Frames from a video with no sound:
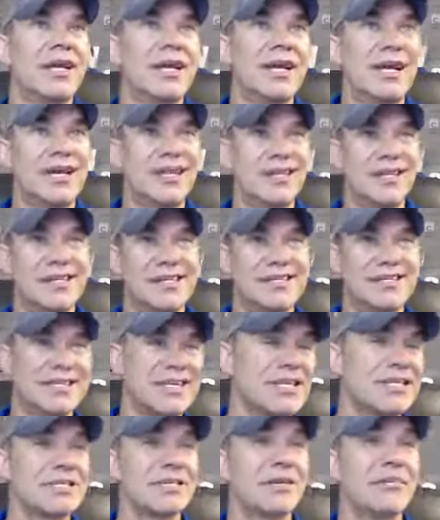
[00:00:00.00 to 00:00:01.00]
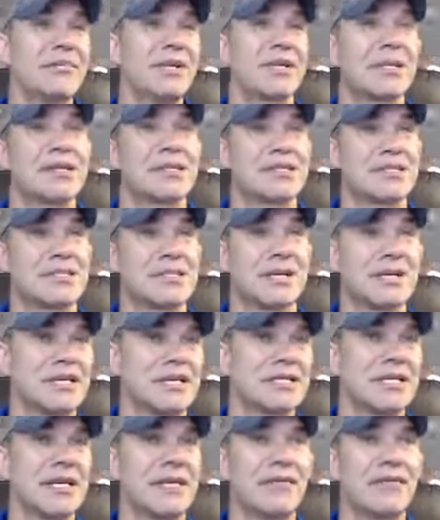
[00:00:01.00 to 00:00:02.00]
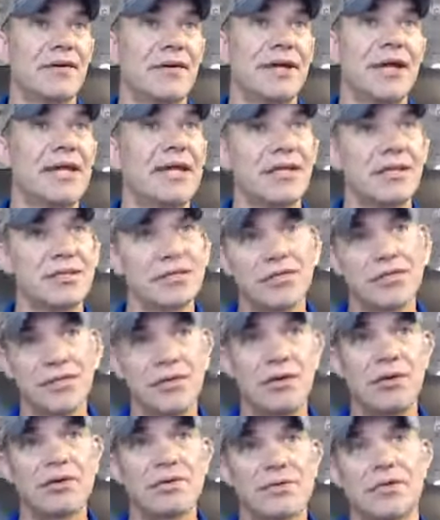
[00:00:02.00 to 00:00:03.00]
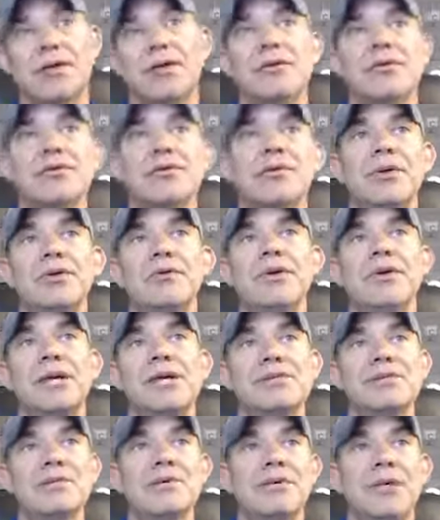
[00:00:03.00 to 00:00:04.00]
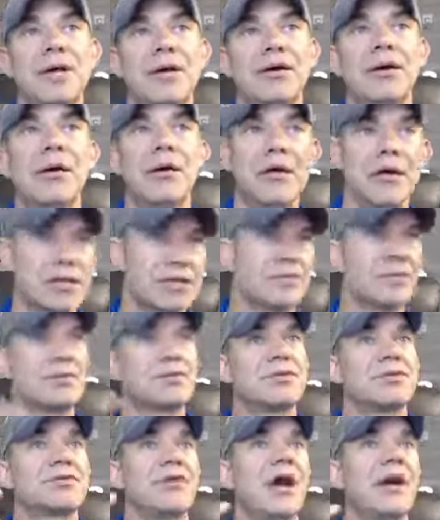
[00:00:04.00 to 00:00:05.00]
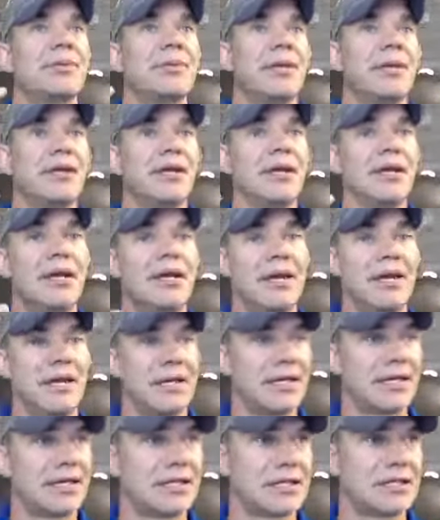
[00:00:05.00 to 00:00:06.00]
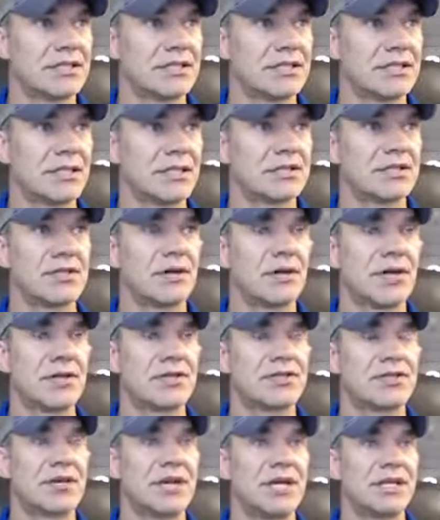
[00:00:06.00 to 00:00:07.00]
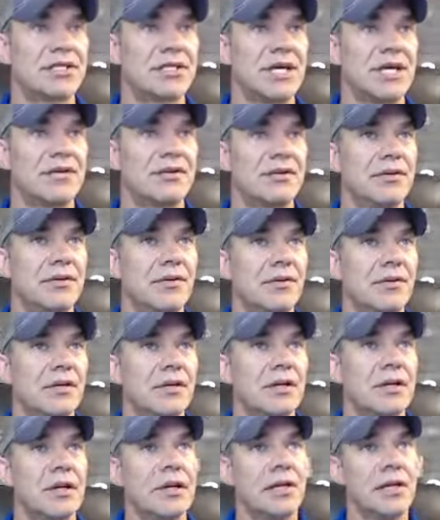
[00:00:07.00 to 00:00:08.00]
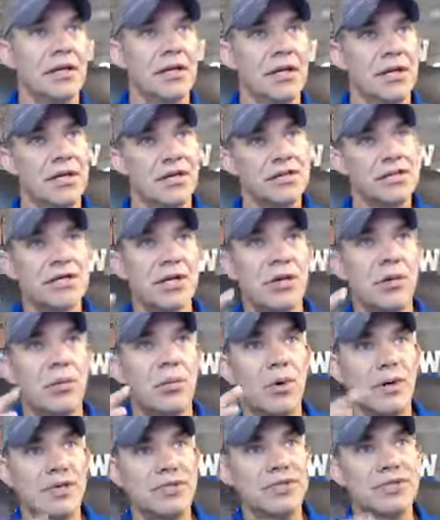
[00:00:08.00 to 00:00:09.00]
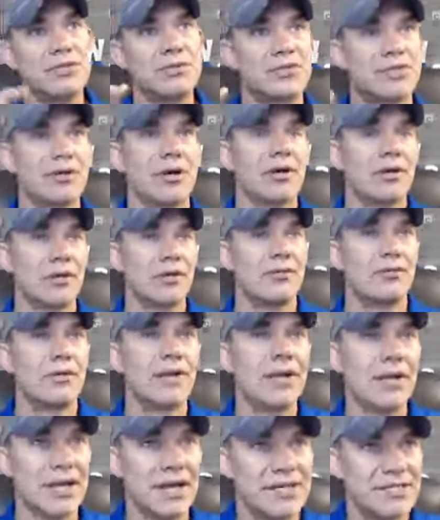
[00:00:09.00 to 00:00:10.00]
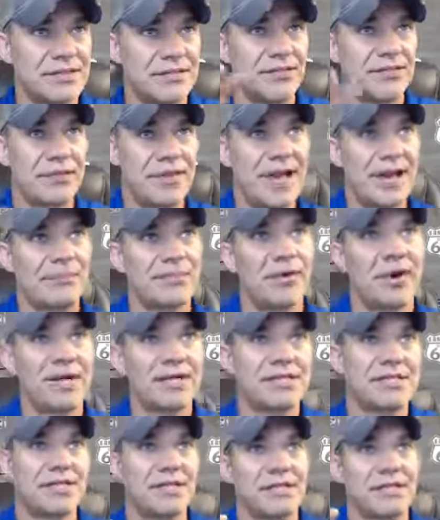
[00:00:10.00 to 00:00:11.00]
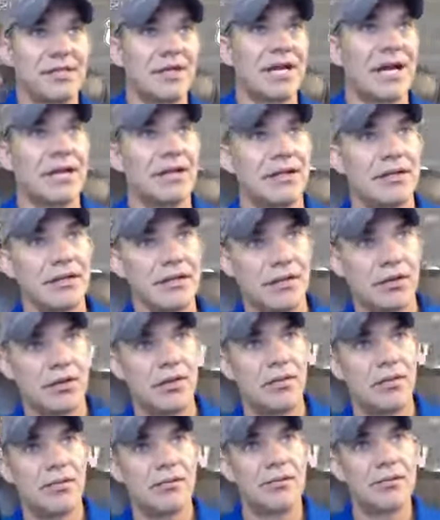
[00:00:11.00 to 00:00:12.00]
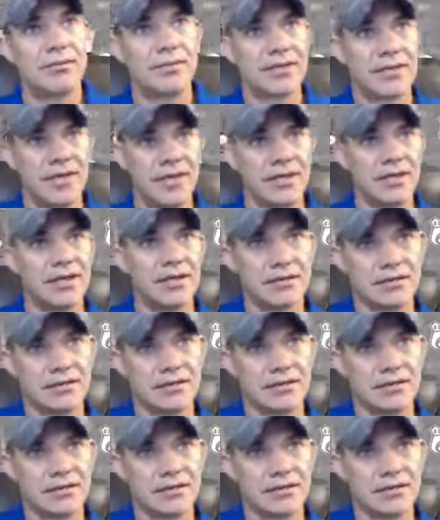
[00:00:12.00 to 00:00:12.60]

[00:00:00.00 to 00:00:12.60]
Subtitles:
and then the system, because it's on a set it forget it, says, oh, it's 121 days old now, I'm supposed to drop it, and it kicks all that strategy out the door. So once you start realizing flat pricing, you got to take